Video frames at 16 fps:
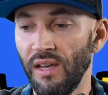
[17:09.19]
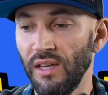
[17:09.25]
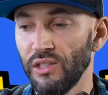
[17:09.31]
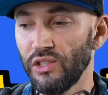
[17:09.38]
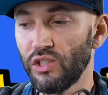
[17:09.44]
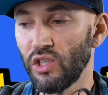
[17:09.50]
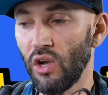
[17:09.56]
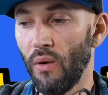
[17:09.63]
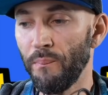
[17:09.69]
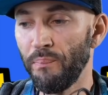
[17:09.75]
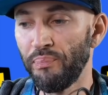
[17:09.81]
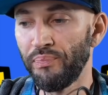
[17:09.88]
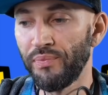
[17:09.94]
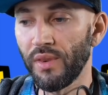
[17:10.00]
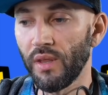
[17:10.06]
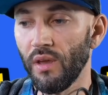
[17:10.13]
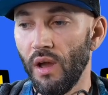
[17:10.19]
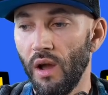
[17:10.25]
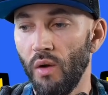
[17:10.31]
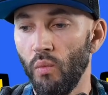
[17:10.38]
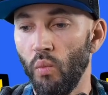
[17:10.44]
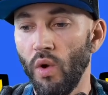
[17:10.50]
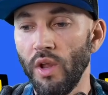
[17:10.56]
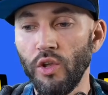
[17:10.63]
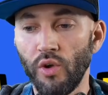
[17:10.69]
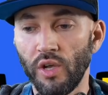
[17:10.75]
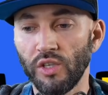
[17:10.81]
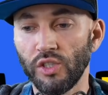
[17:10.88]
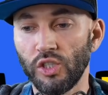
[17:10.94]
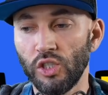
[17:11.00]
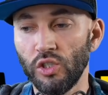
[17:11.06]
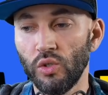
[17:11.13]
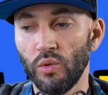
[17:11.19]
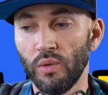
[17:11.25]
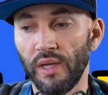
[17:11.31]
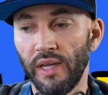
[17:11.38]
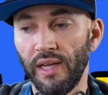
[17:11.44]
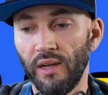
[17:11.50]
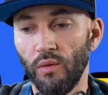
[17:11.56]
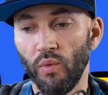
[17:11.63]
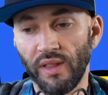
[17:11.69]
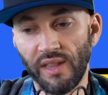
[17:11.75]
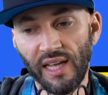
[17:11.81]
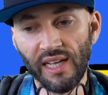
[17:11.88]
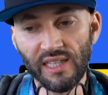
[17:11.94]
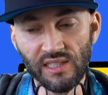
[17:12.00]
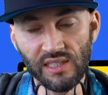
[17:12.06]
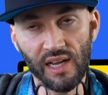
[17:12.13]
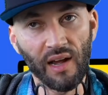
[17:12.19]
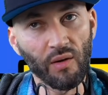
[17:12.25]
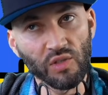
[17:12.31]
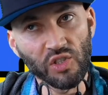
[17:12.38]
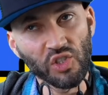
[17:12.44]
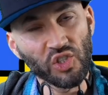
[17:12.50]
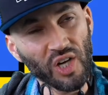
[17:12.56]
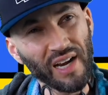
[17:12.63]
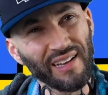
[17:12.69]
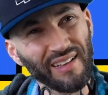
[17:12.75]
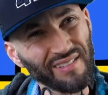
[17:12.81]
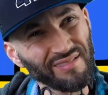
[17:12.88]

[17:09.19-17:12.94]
So what you can do with this, I was trying to